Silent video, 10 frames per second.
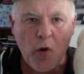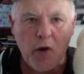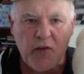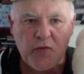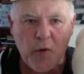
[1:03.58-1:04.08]

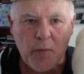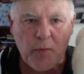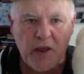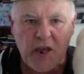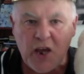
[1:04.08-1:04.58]
He's from the
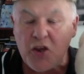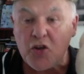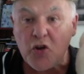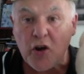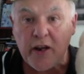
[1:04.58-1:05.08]

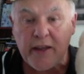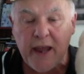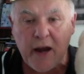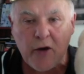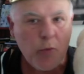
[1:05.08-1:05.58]
United
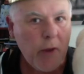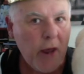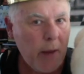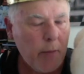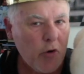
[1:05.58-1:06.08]
Arab
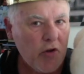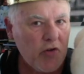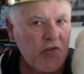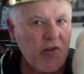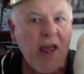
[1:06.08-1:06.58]

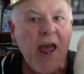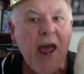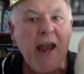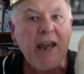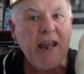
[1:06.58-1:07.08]
Emirates,
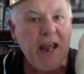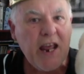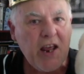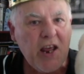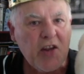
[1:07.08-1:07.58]
and
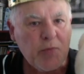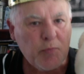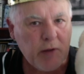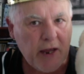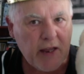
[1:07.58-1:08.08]
he is
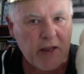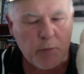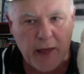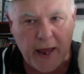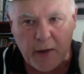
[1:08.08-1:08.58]
playing the
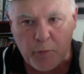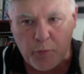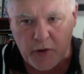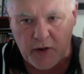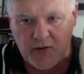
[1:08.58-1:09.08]
black
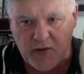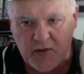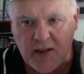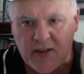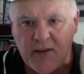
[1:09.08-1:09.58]
pieces.
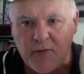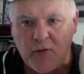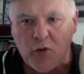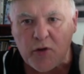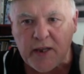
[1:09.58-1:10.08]
Let's have a
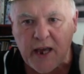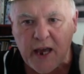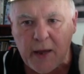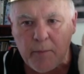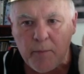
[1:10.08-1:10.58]
look at the
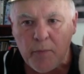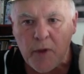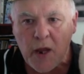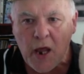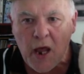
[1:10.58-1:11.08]
game.
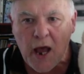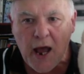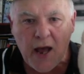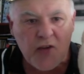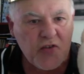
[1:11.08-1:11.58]

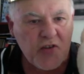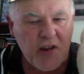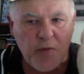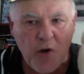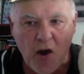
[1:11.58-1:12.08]

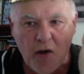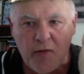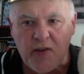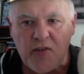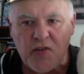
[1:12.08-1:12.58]
C5,
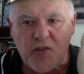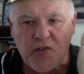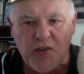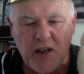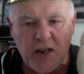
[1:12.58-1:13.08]
here's the
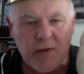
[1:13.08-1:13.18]
Sicilian.